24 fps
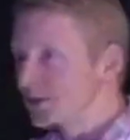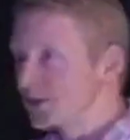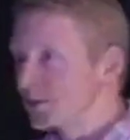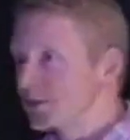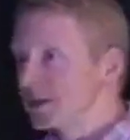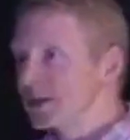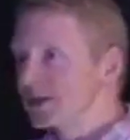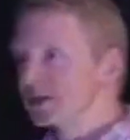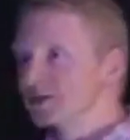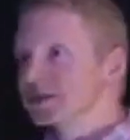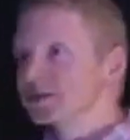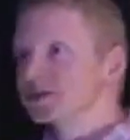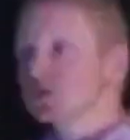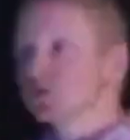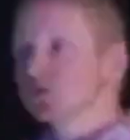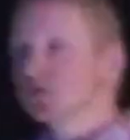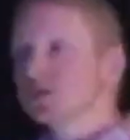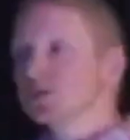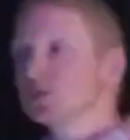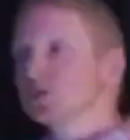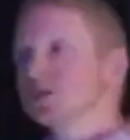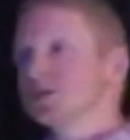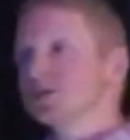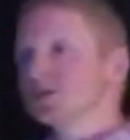Because as soon as
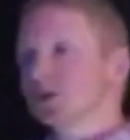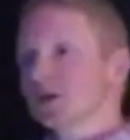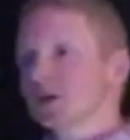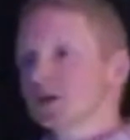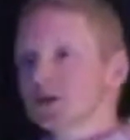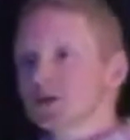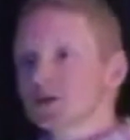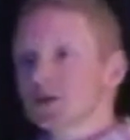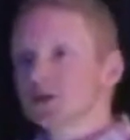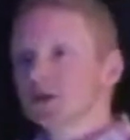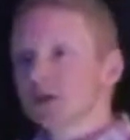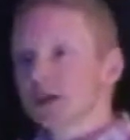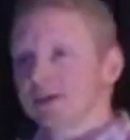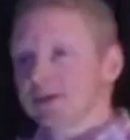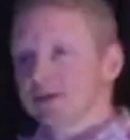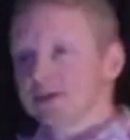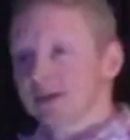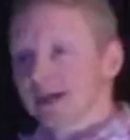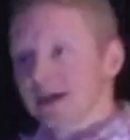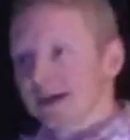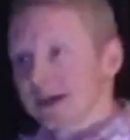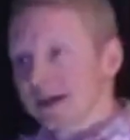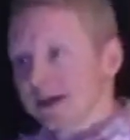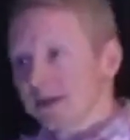we start to judge
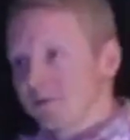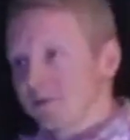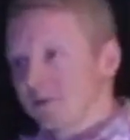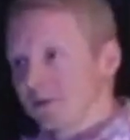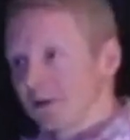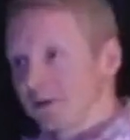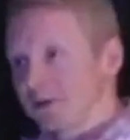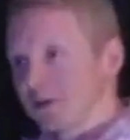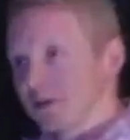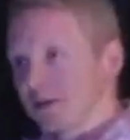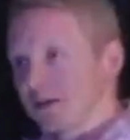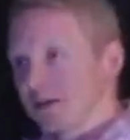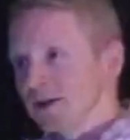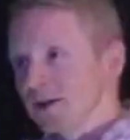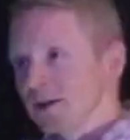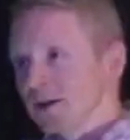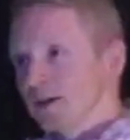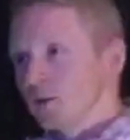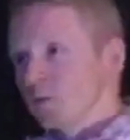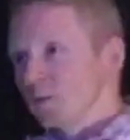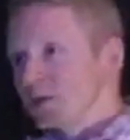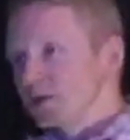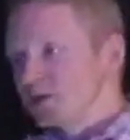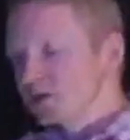that effort,
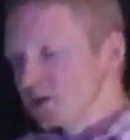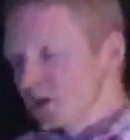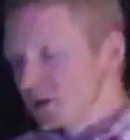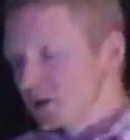we start